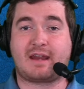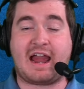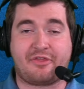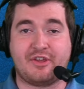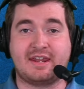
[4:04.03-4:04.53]

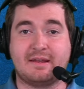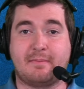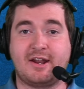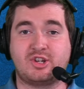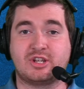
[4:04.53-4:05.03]
I think it
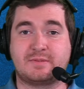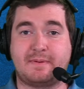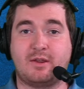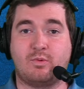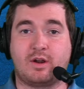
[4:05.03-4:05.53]
might just
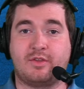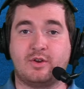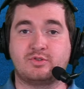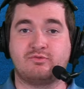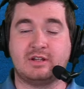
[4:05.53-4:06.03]
be one of
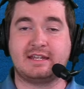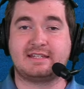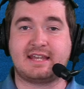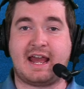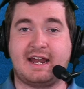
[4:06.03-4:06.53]
those really
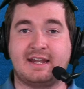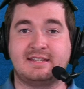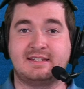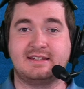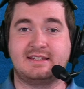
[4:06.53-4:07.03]
sad
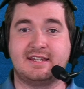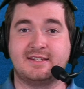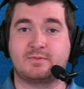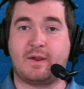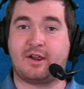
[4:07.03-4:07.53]

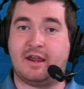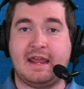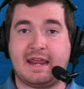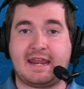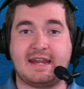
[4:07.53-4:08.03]
instances where
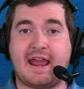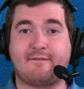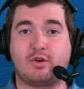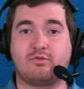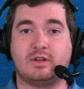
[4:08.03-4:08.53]
he
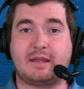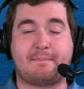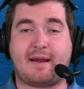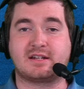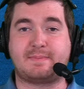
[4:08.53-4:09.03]
never really
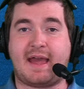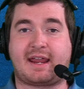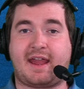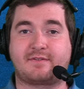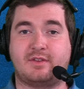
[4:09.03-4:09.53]
bounced
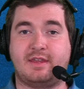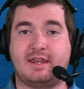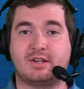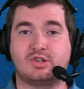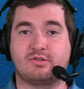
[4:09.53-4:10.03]
back after the
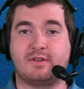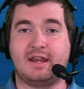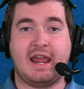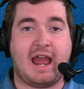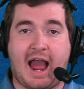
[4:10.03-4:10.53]
injury.
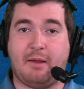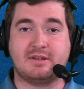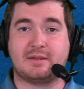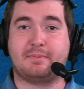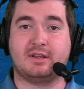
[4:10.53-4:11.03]
I was
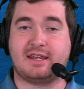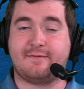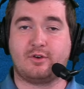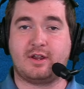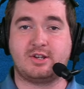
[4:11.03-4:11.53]
a
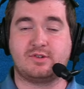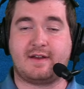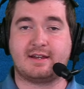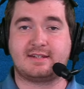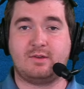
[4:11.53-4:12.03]
believer in
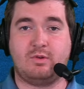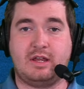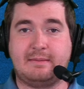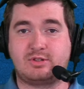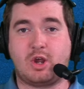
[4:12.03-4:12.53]
Javonte
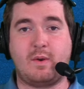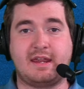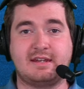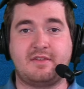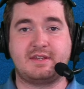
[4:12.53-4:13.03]
Williams going
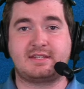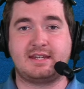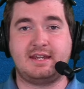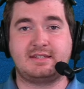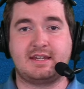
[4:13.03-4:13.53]
into this
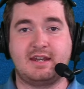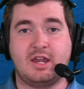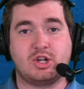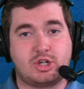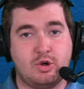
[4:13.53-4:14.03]
season,
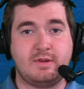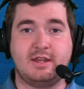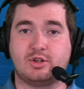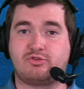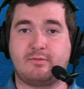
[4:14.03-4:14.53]
2
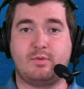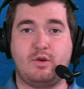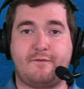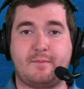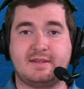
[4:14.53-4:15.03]
years
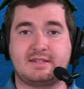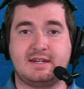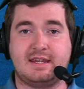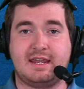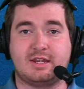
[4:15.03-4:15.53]
removed from his
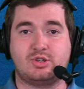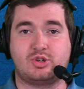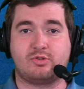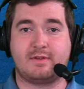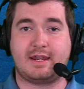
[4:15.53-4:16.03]
knee
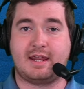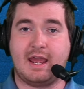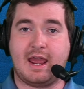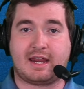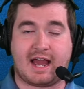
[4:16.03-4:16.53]
injury,
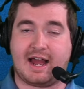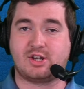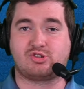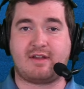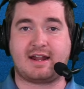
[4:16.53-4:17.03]

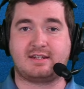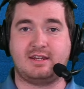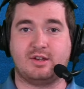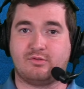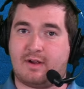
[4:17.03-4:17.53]
contract
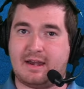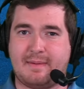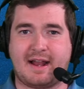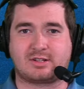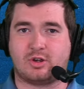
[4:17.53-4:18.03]
year. Running
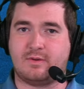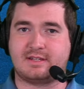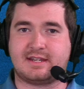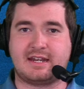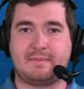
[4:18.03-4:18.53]
backs always
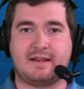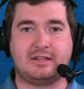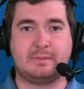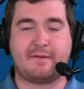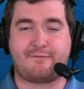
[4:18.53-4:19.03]
tend to be a
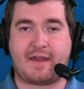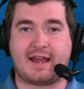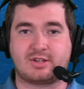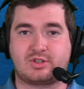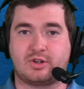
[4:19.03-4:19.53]
little bit
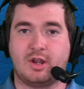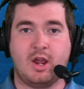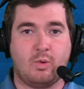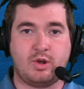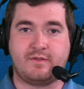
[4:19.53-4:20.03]
faster
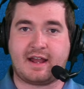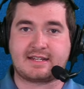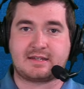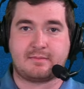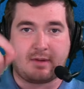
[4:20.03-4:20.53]
when you've got
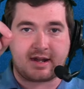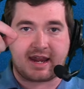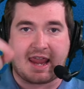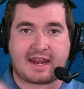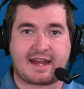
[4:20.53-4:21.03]
some money
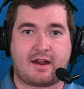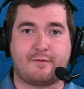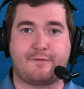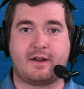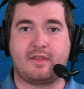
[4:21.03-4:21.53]
hanging out in
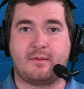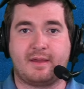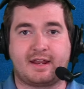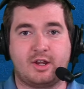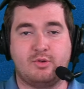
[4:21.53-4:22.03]
front of them
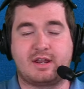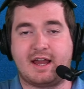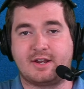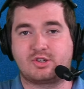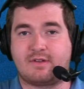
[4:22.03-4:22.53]
like a new
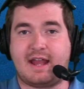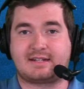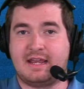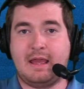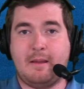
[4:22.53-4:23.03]
contract.
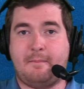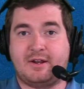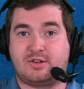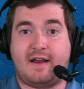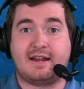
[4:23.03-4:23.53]
But
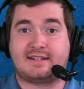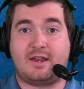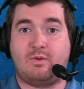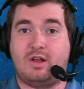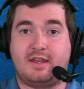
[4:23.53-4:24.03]

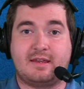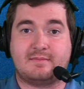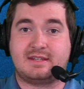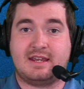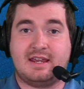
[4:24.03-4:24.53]
Javonte
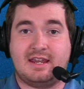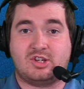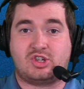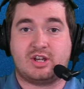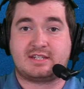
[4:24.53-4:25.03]
Williams is
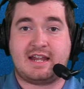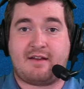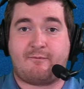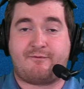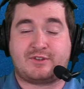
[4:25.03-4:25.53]
just
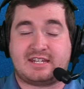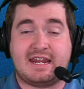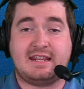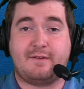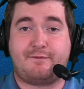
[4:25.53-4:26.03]
not
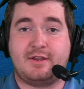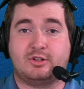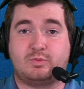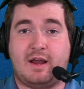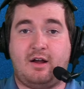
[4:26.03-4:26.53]
seeing the field
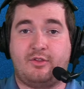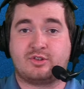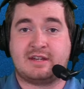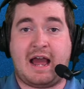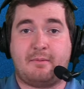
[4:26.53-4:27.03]
well.
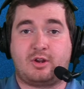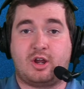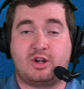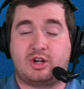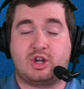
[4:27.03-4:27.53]
There's not
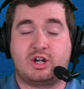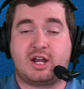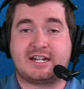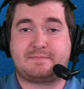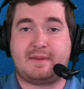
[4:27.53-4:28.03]
good
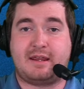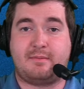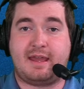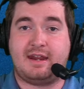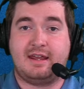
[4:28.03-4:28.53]
cuts being
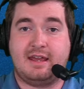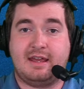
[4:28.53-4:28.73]
made.